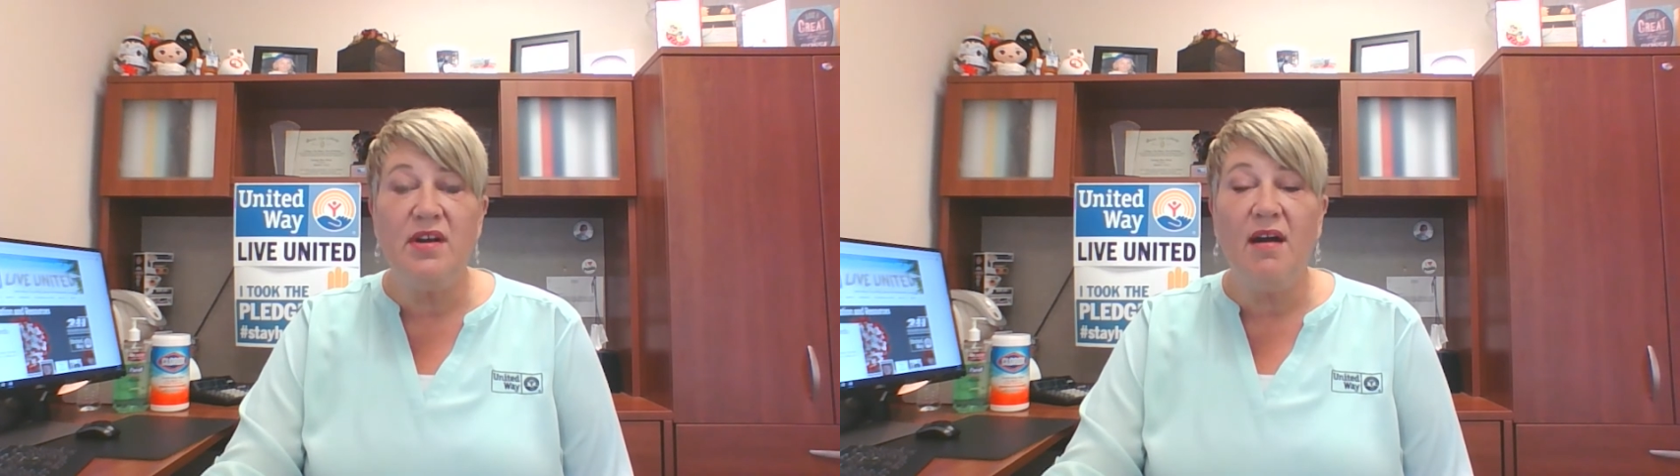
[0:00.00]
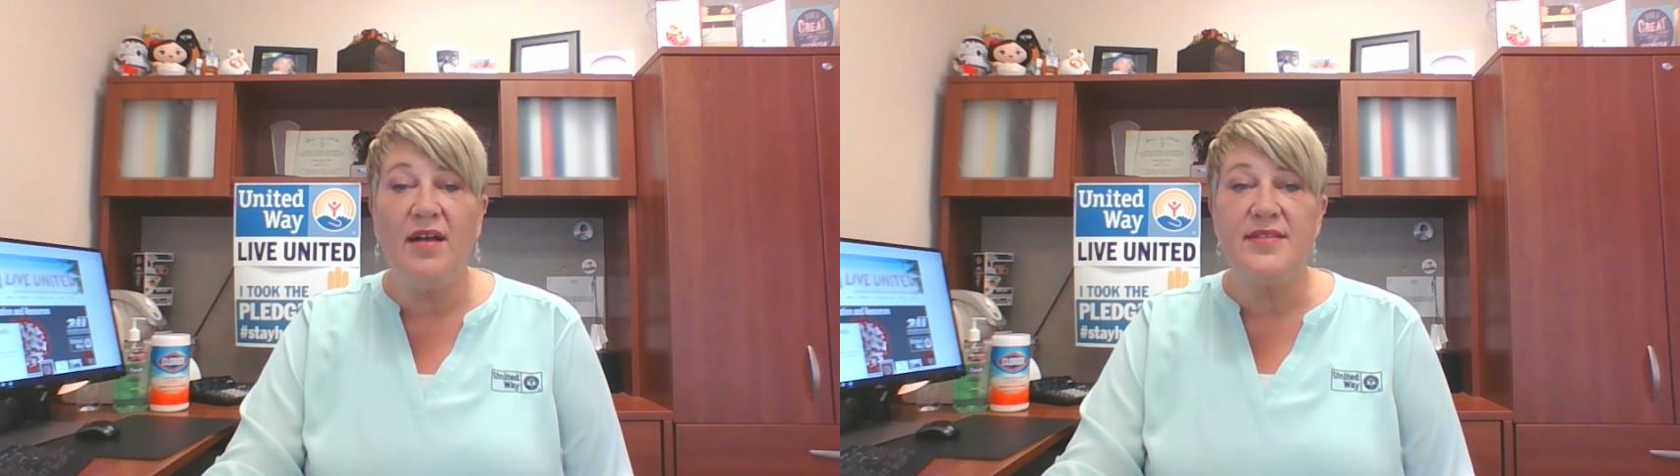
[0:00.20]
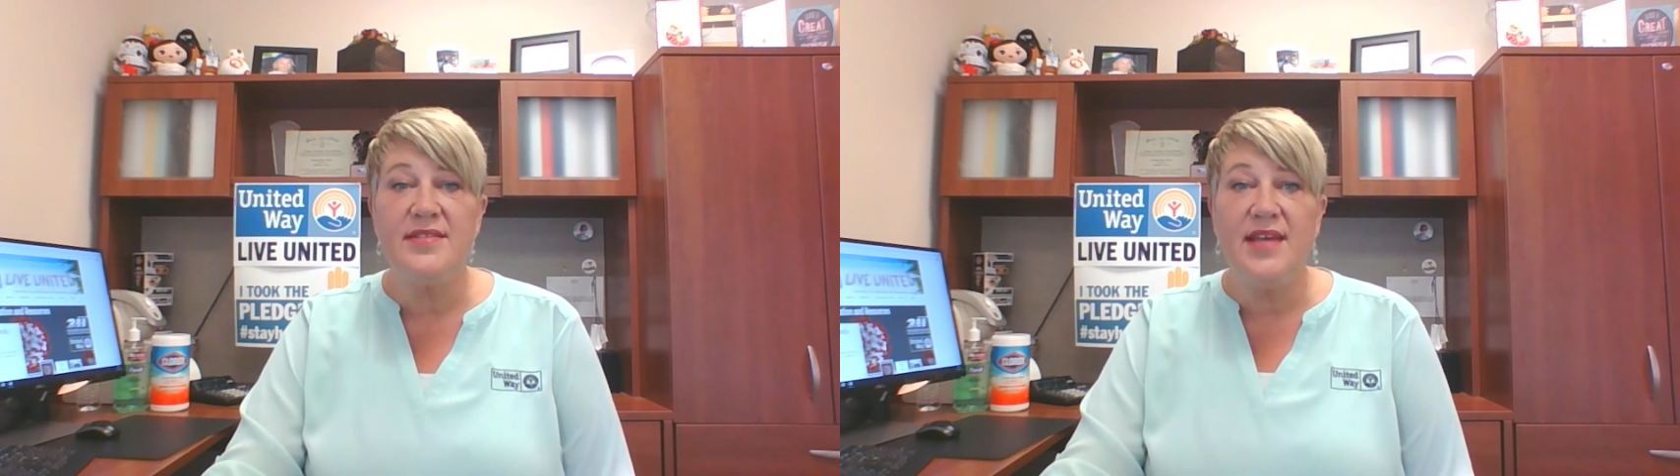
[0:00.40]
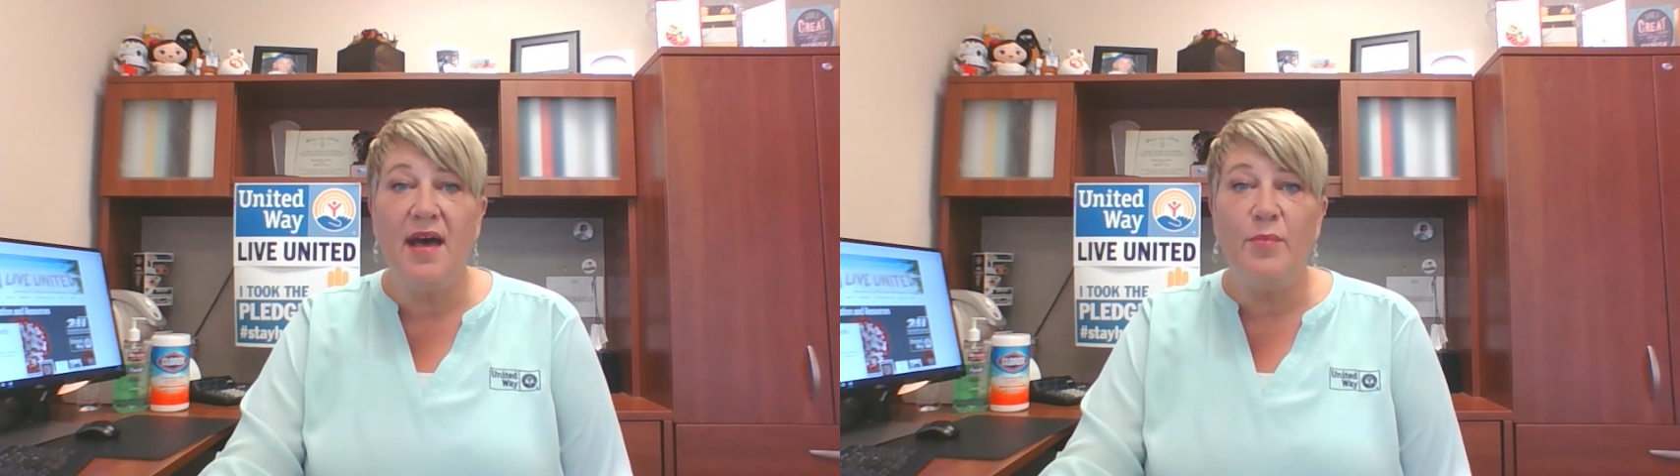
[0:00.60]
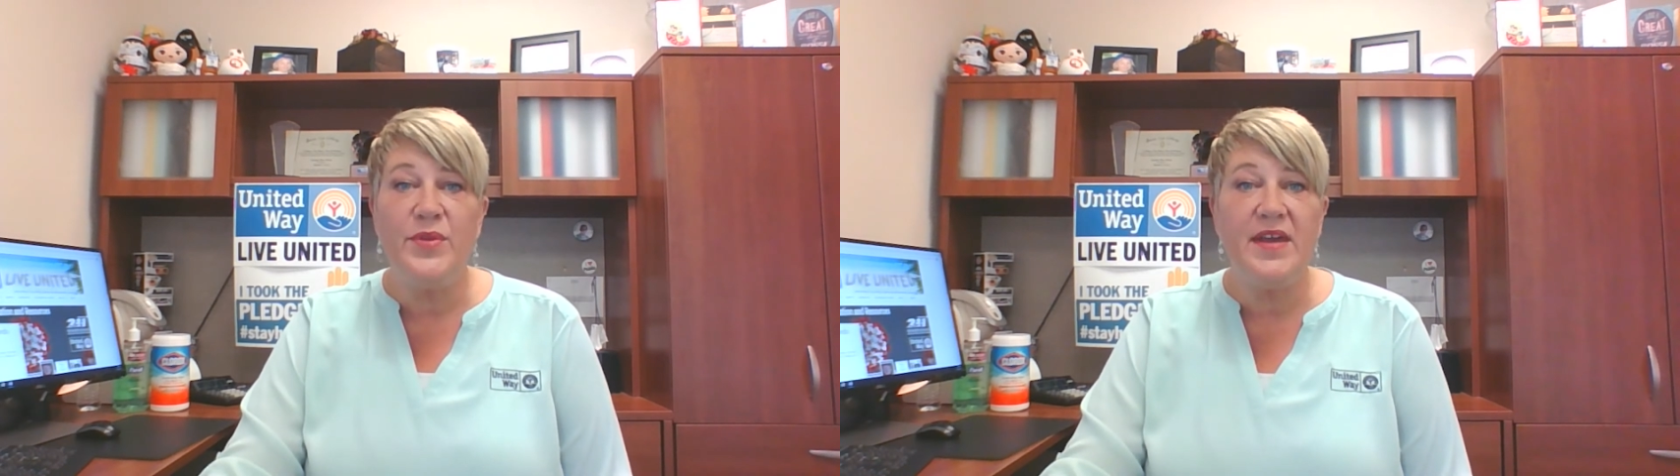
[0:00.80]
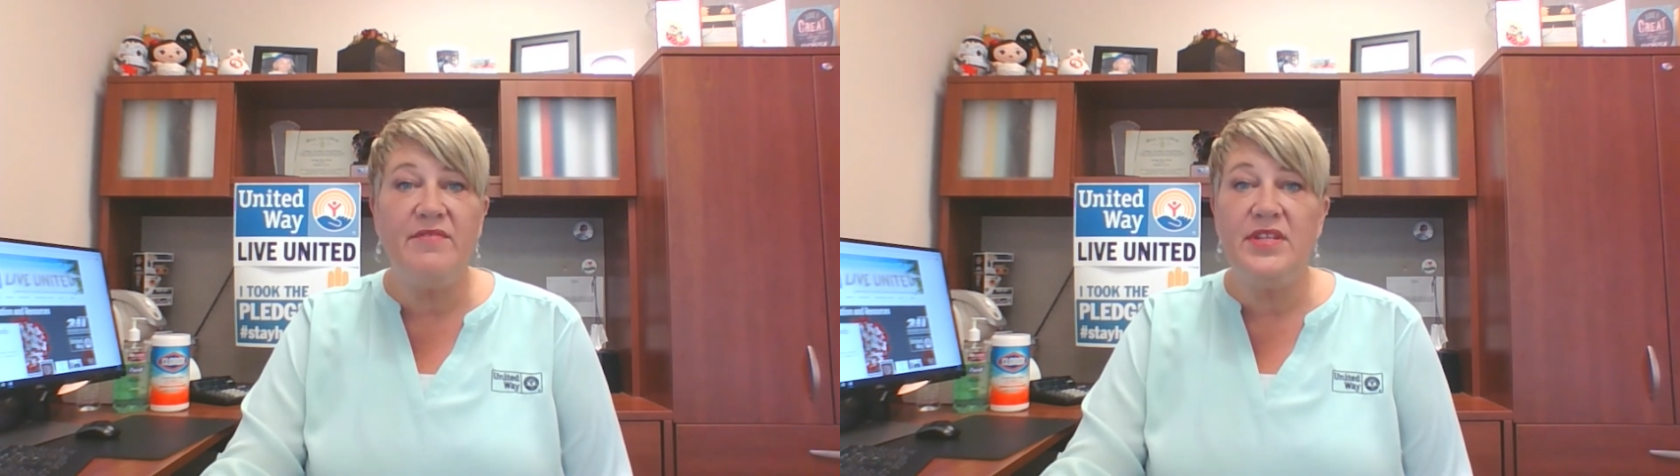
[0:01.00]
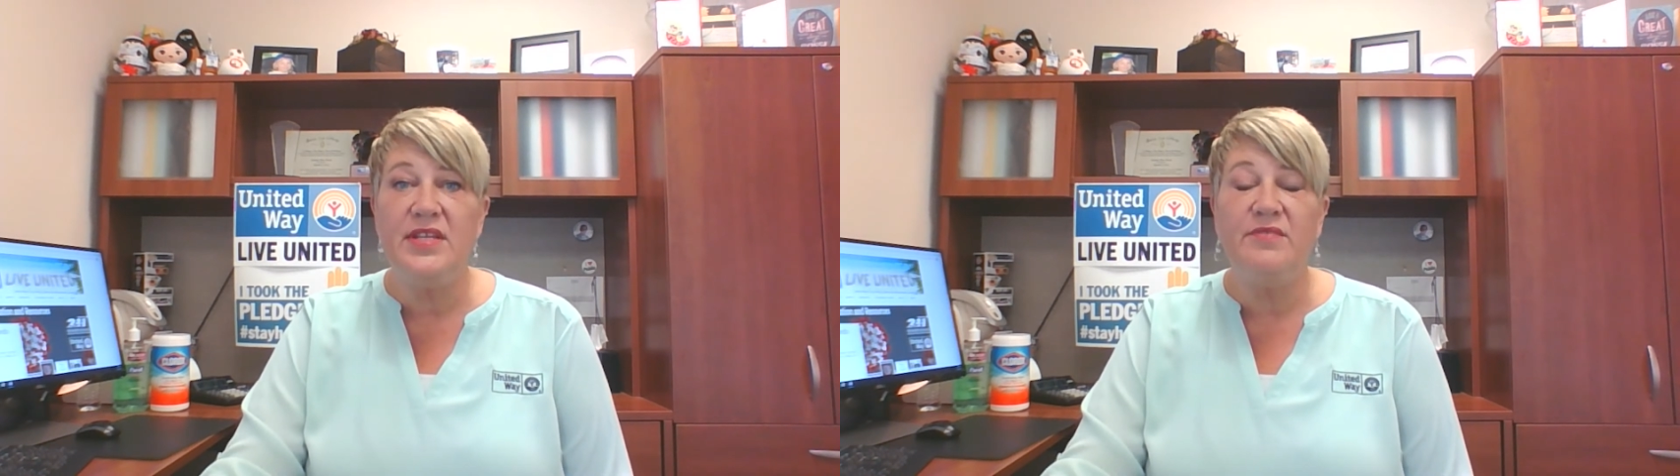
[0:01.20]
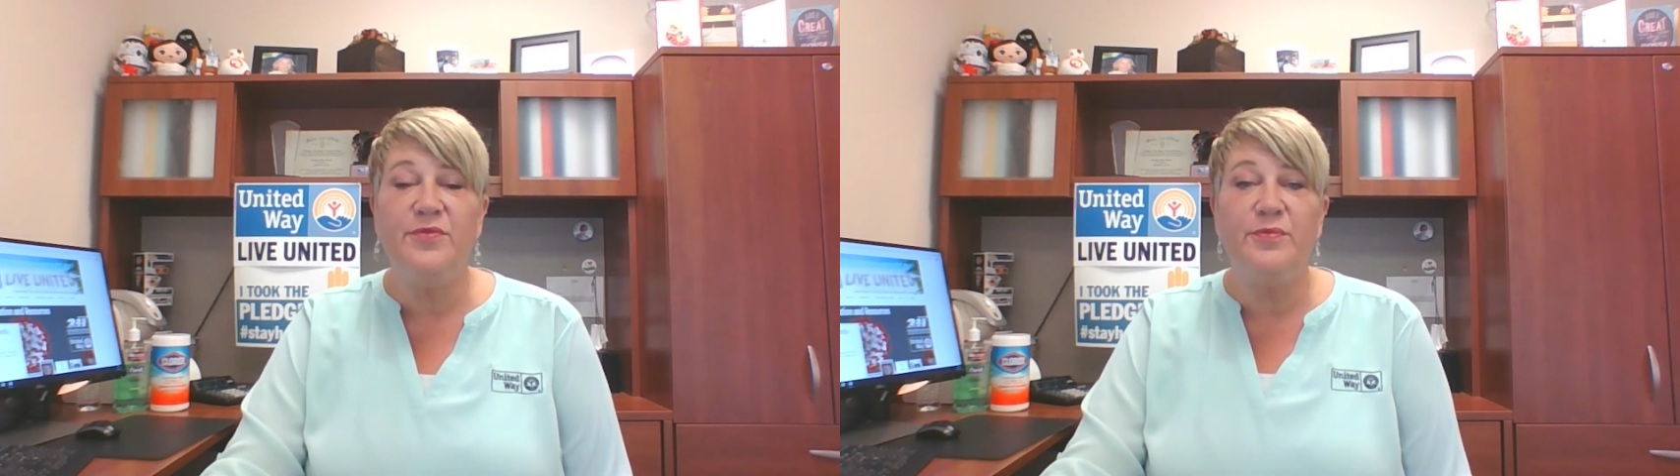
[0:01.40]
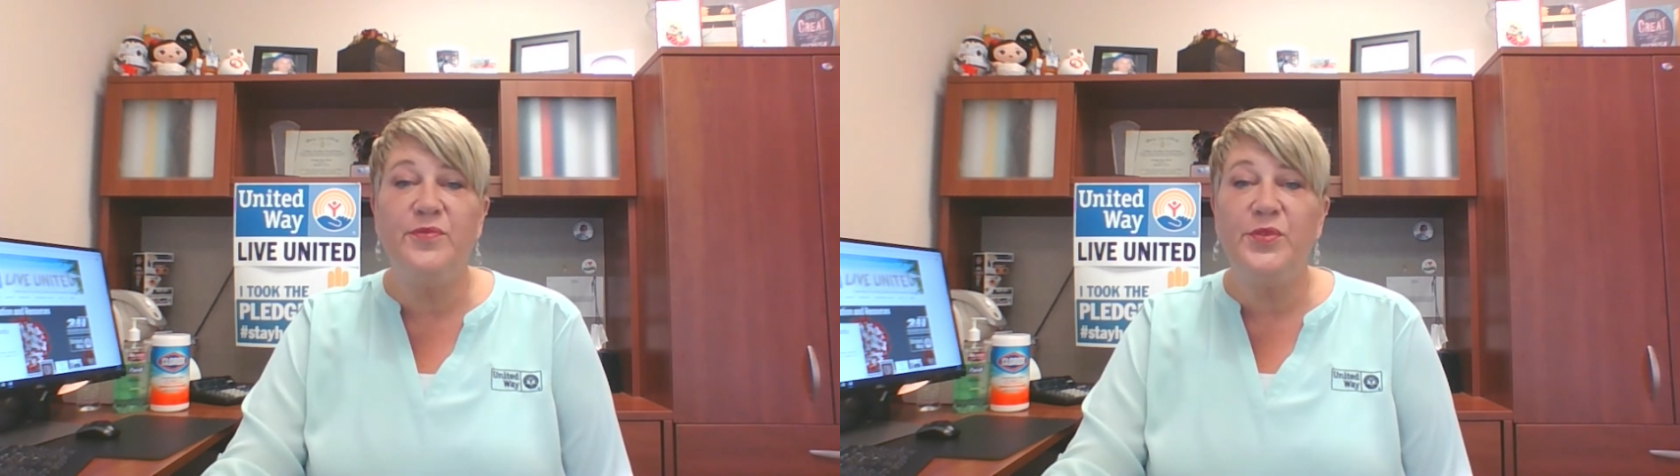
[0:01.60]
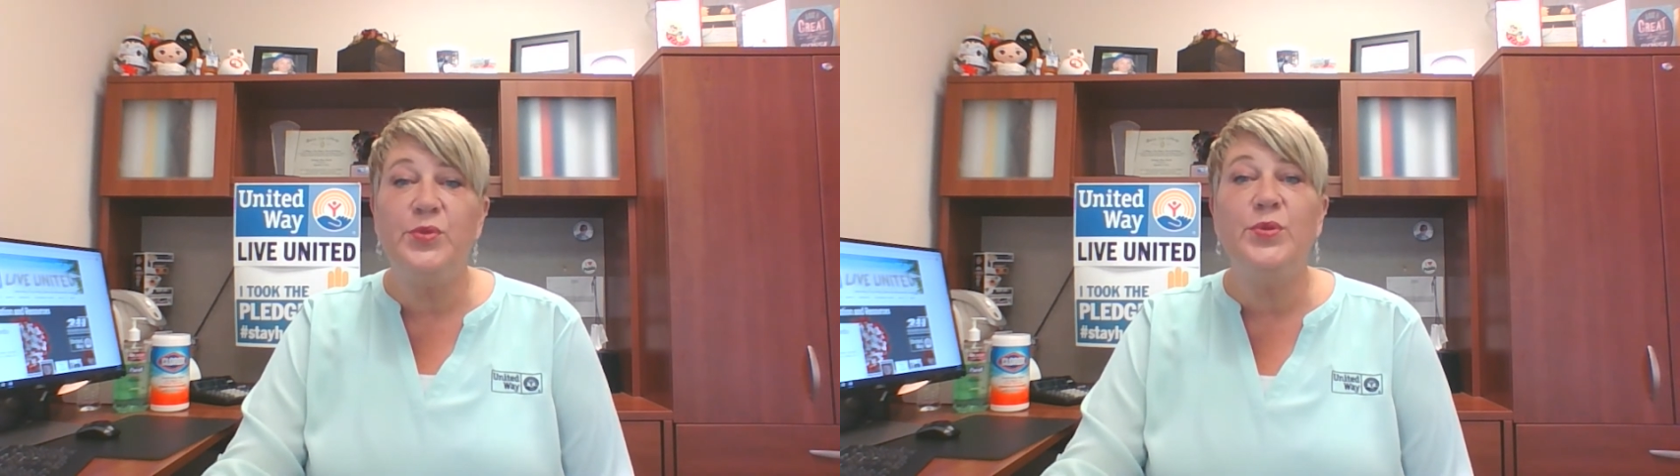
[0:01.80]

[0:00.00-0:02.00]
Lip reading: calls to help with everything from food